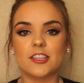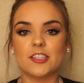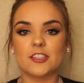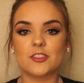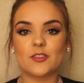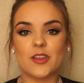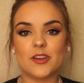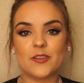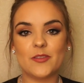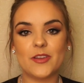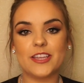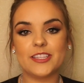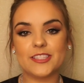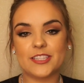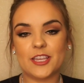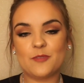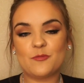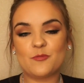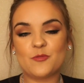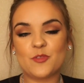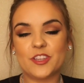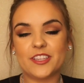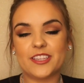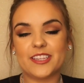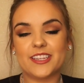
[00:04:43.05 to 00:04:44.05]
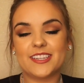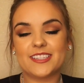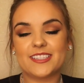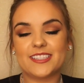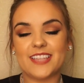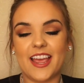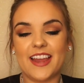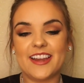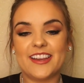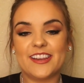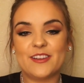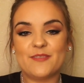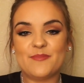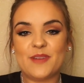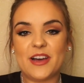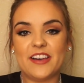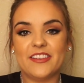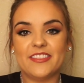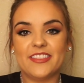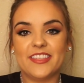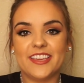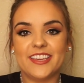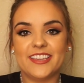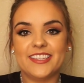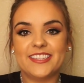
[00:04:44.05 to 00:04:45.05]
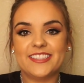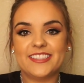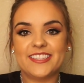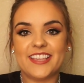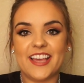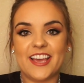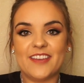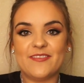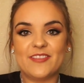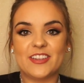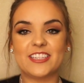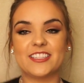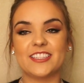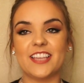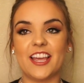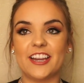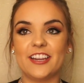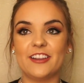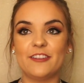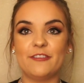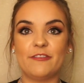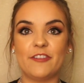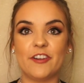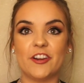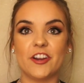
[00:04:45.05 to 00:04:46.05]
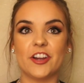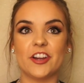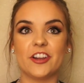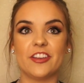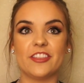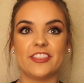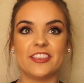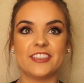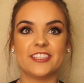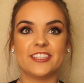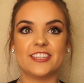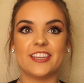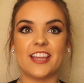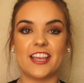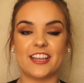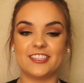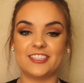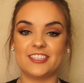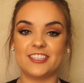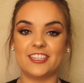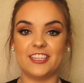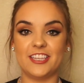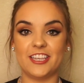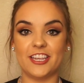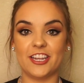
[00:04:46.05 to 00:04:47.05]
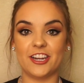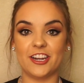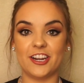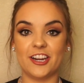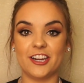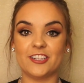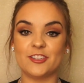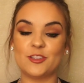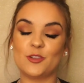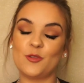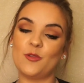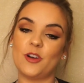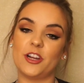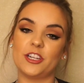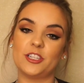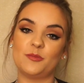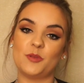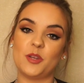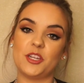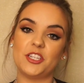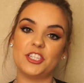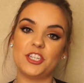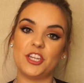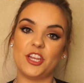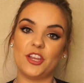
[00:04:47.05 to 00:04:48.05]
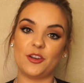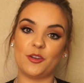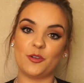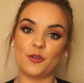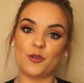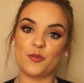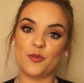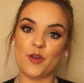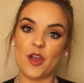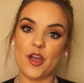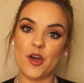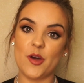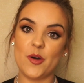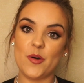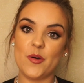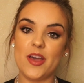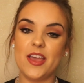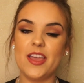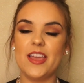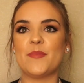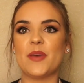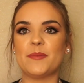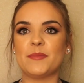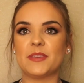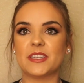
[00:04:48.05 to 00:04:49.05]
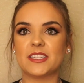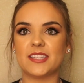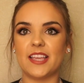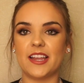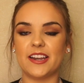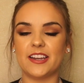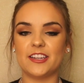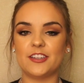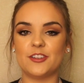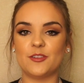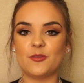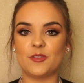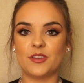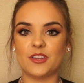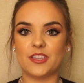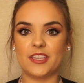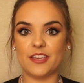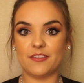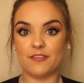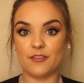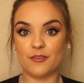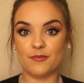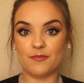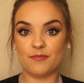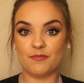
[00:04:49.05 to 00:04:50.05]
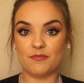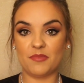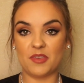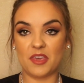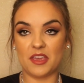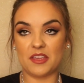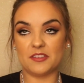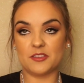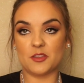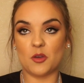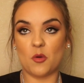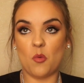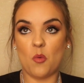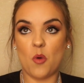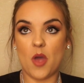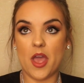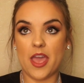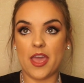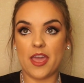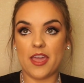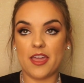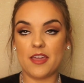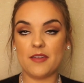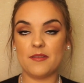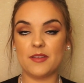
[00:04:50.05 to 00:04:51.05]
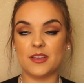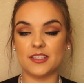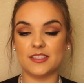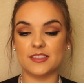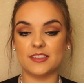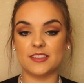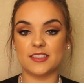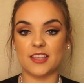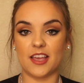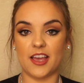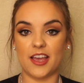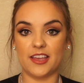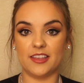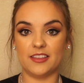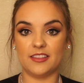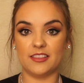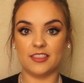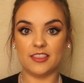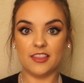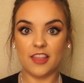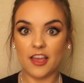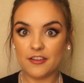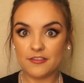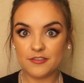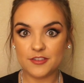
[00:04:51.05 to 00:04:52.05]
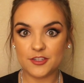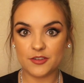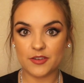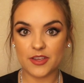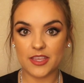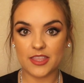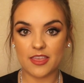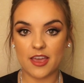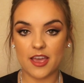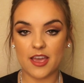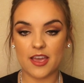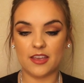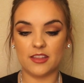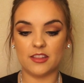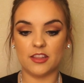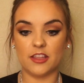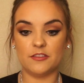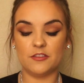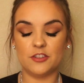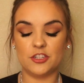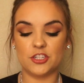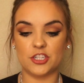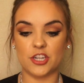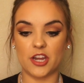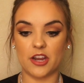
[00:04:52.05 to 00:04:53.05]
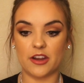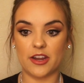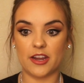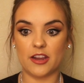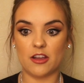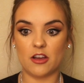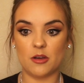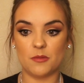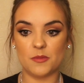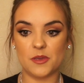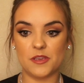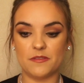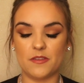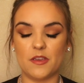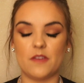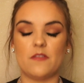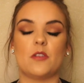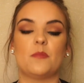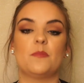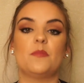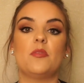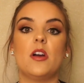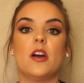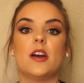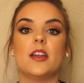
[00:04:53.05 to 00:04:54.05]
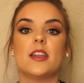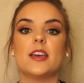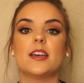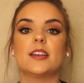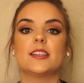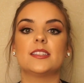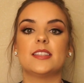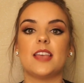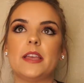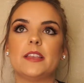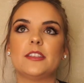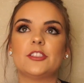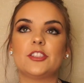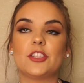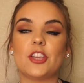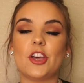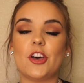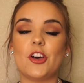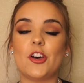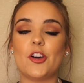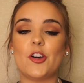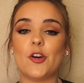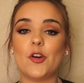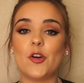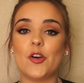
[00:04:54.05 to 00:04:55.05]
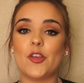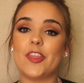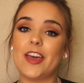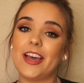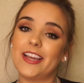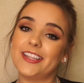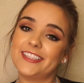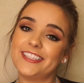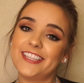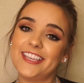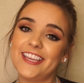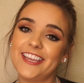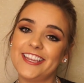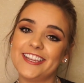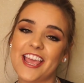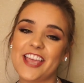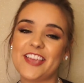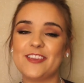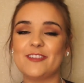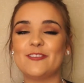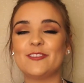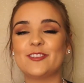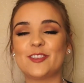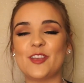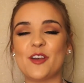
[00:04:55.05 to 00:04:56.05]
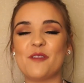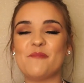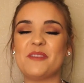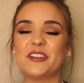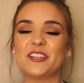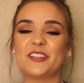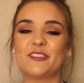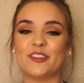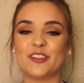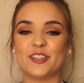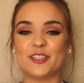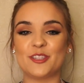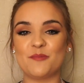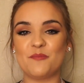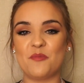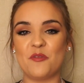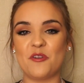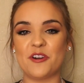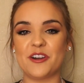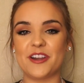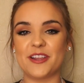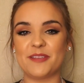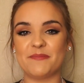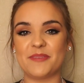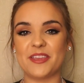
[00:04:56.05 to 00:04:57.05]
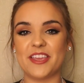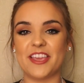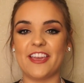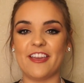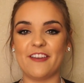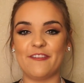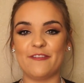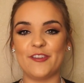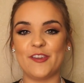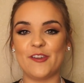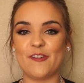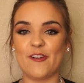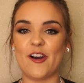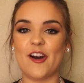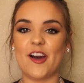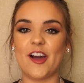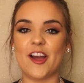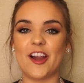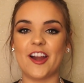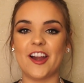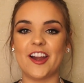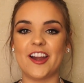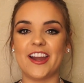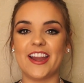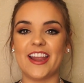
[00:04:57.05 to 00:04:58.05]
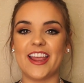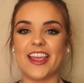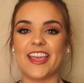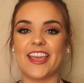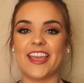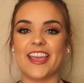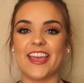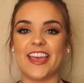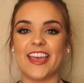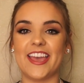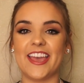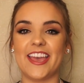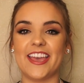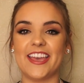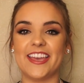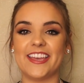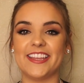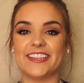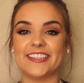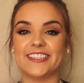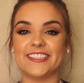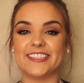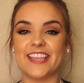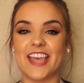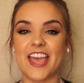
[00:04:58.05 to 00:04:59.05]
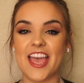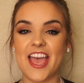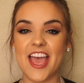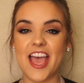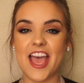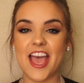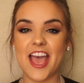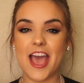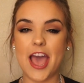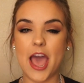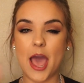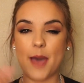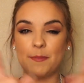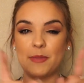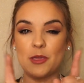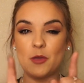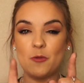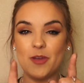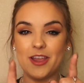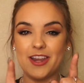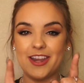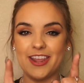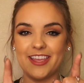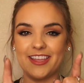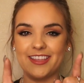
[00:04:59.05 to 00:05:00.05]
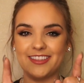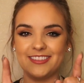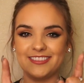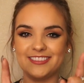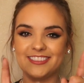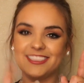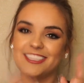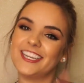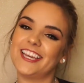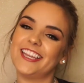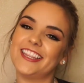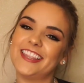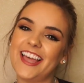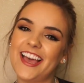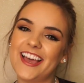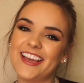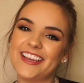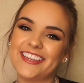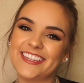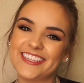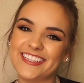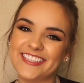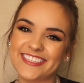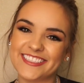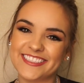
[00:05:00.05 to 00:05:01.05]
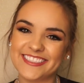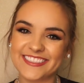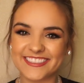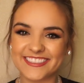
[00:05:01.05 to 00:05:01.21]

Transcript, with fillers: So anyways, I'm really excited about this. I'm excited for this next year and to watch my channel grow. I'm excited to give things away because I love doing that. I love sharing all my favorite products. So that's it. Thank you so much for supporting me if you are and happy winning. Good luck.